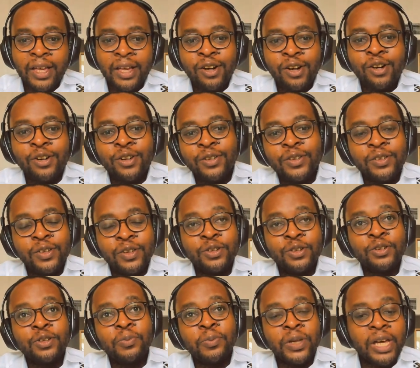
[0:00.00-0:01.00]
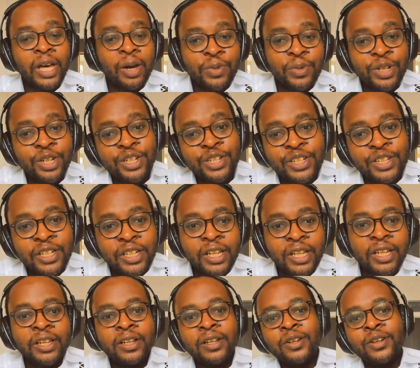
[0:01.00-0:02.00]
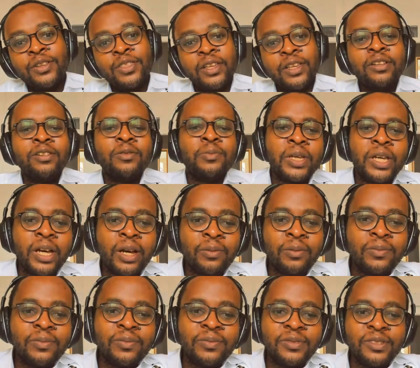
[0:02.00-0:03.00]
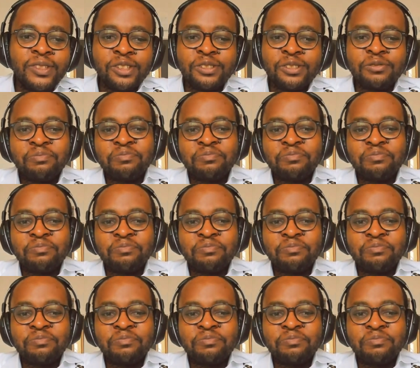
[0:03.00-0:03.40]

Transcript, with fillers: you become an engineer, or then you become,